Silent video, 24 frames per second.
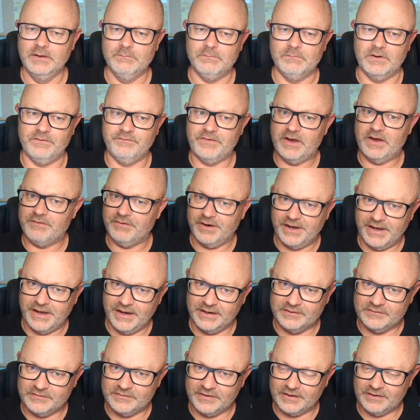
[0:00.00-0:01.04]
My favorite
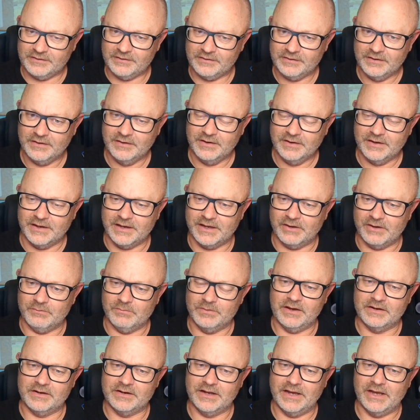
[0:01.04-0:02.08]
handset
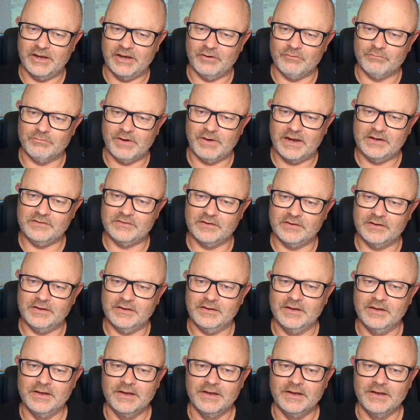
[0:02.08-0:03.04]
with Razer